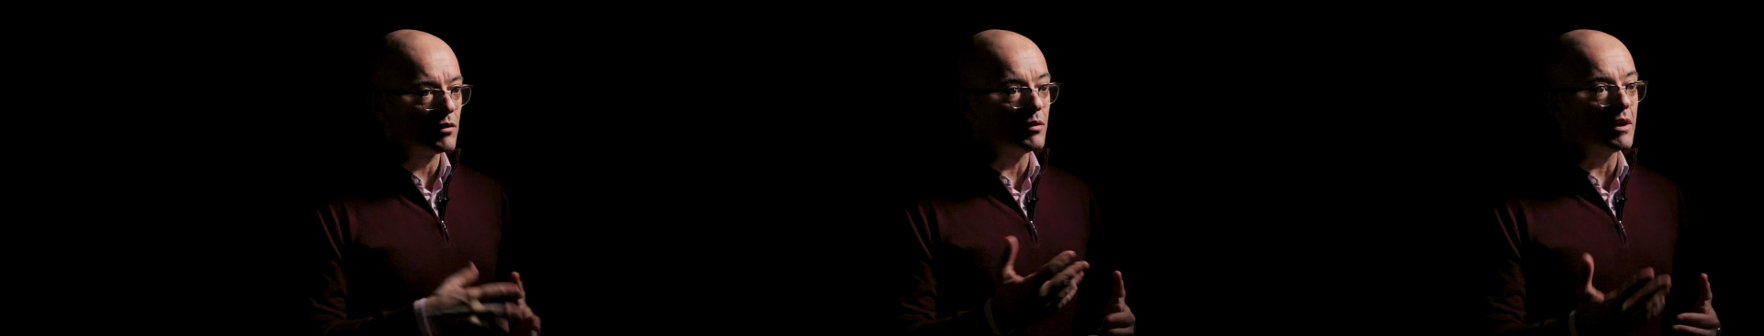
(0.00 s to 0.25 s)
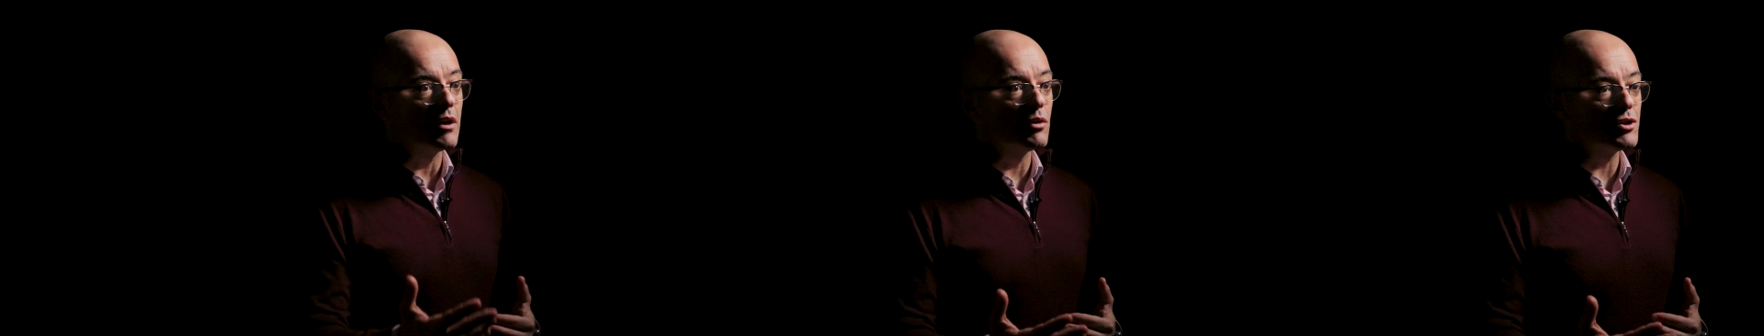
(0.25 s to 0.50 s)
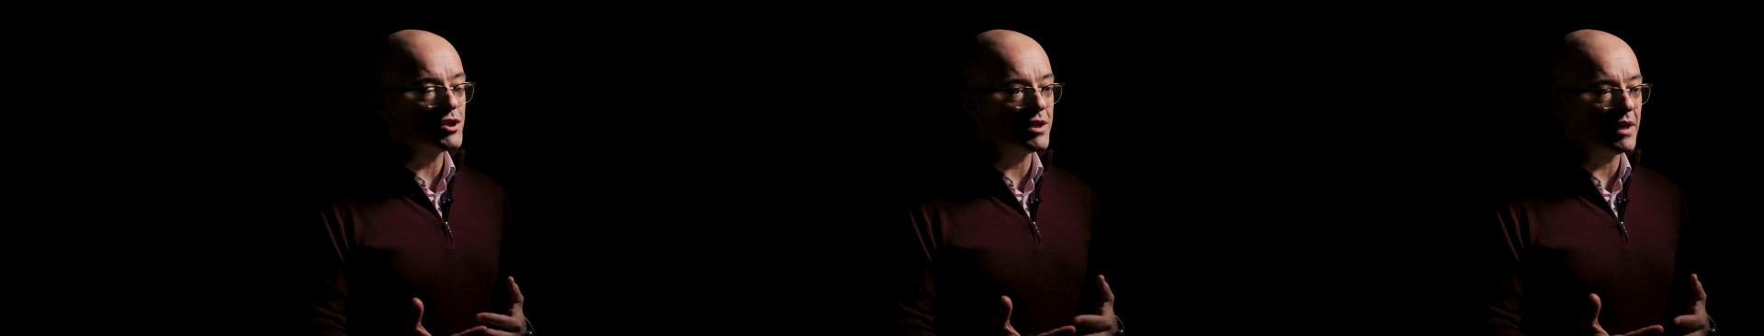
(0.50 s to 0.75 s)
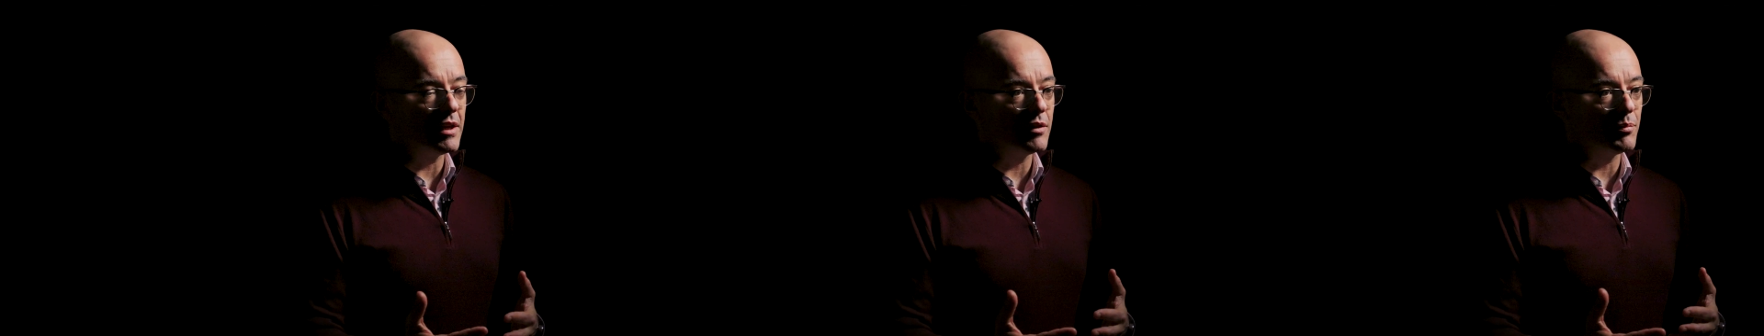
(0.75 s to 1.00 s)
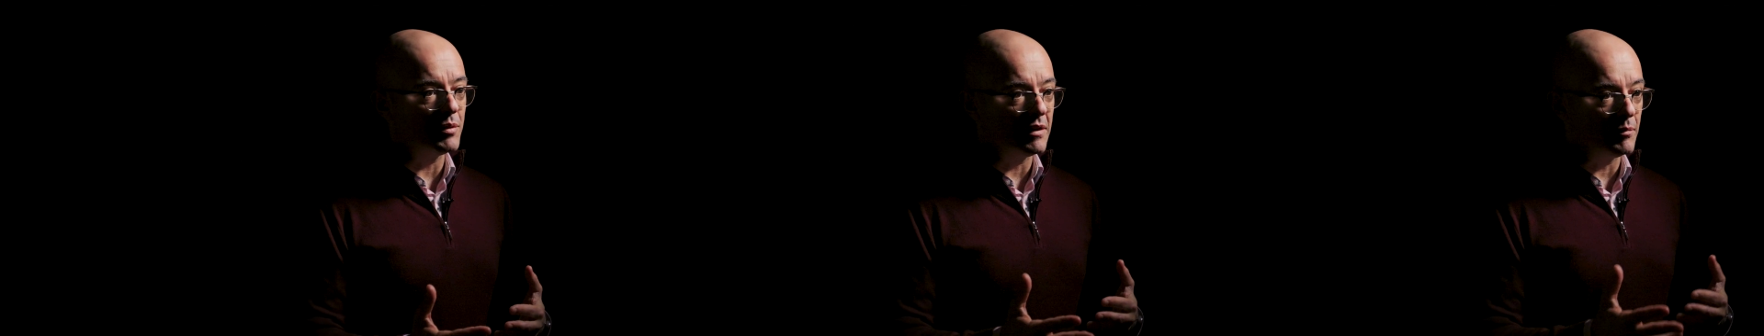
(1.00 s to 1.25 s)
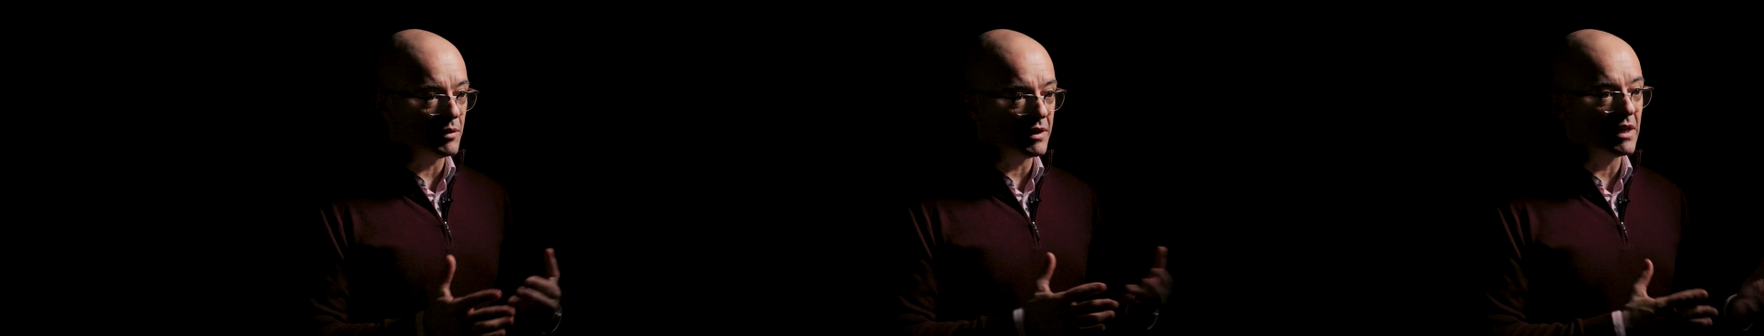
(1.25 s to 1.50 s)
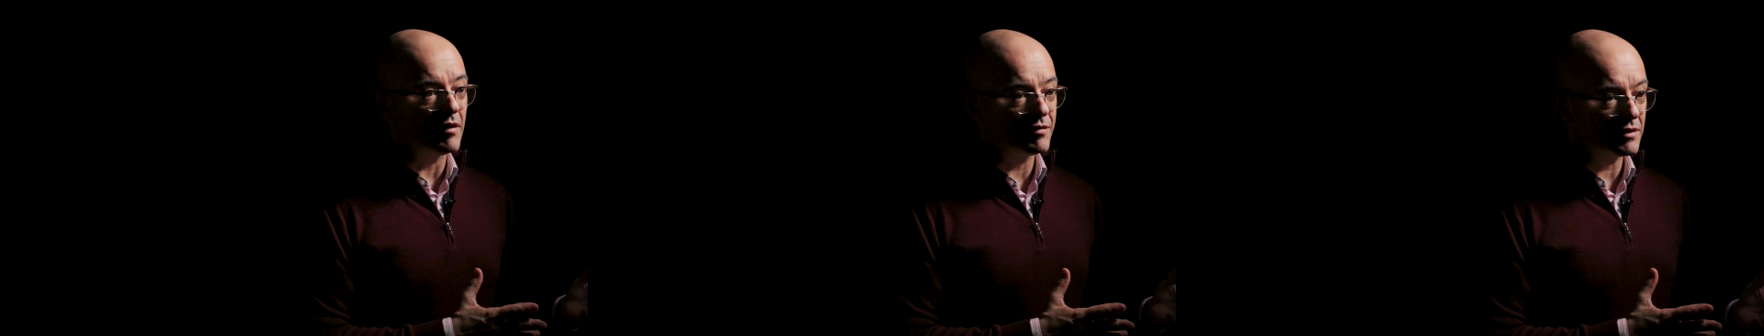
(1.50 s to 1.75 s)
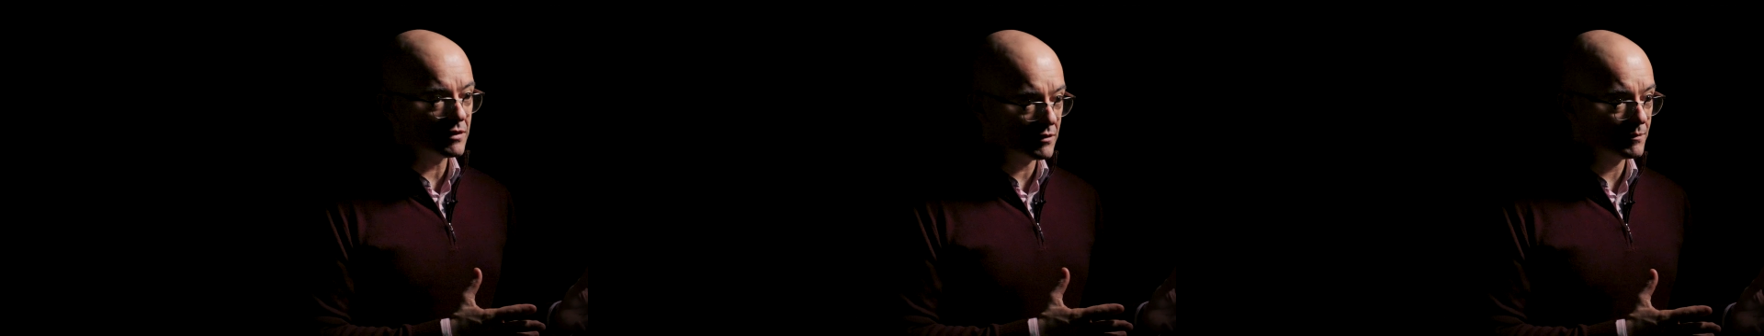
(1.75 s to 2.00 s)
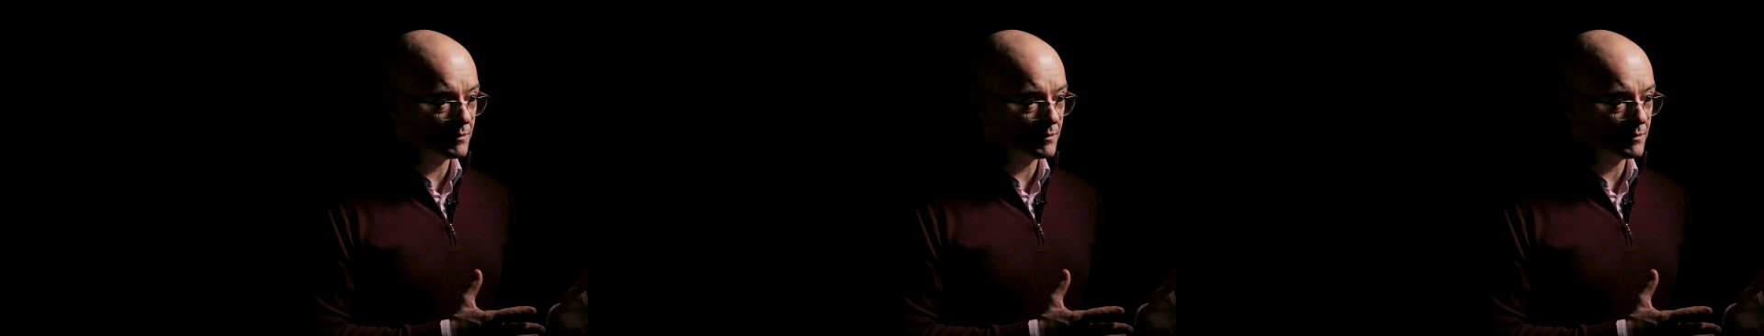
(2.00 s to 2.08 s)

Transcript: negotiate with GAFAs.